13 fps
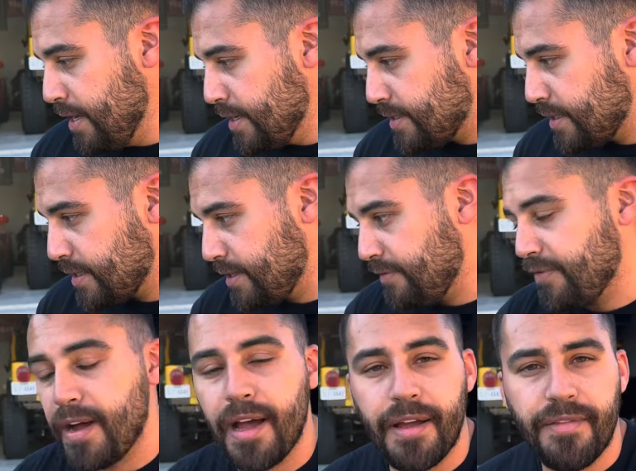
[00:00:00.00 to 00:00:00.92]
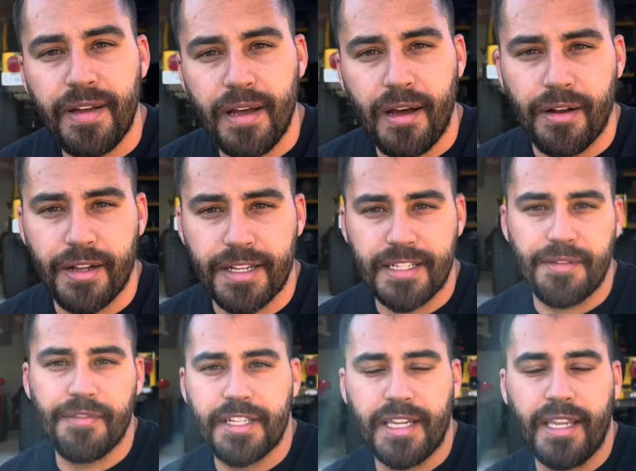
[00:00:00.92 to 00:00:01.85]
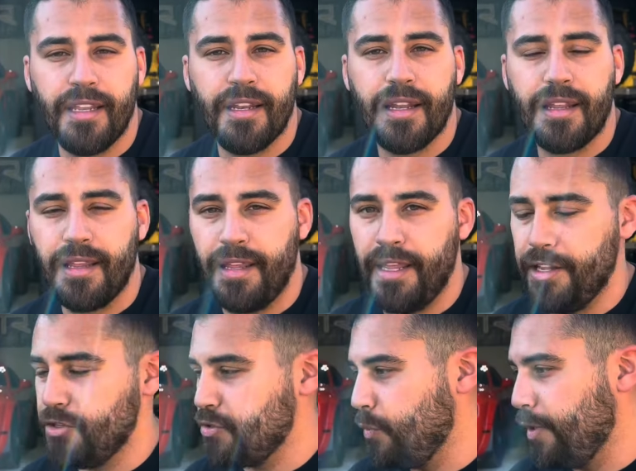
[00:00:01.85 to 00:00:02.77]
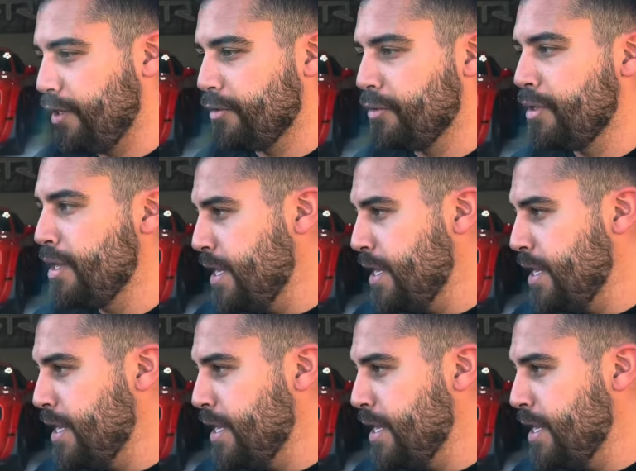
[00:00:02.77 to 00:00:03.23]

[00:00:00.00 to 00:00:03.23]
65 on a 17 inch wheel.